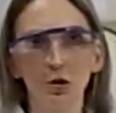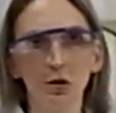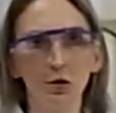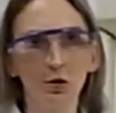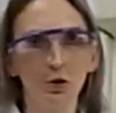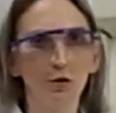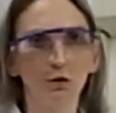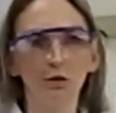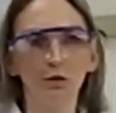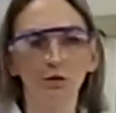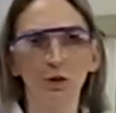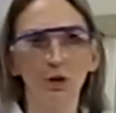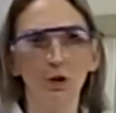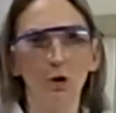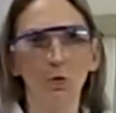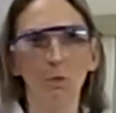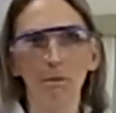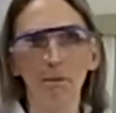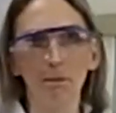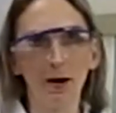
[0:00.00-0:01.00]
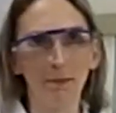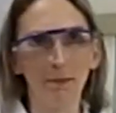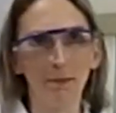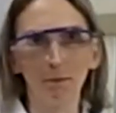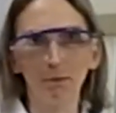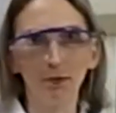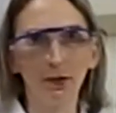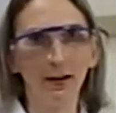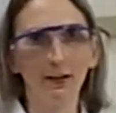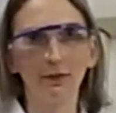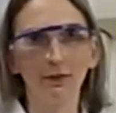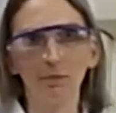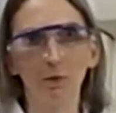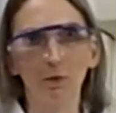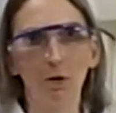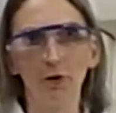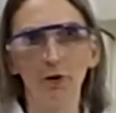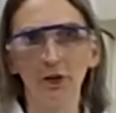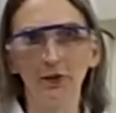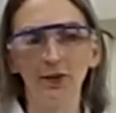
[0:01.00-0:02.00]
you don't use, paper plates
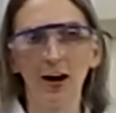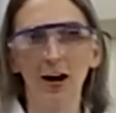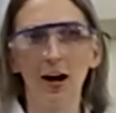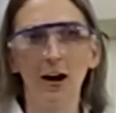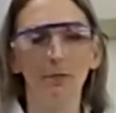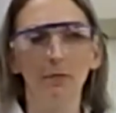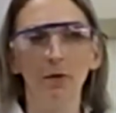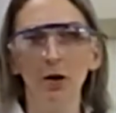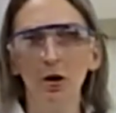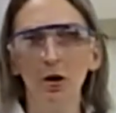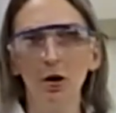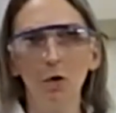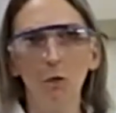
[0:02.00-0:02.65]
all the time.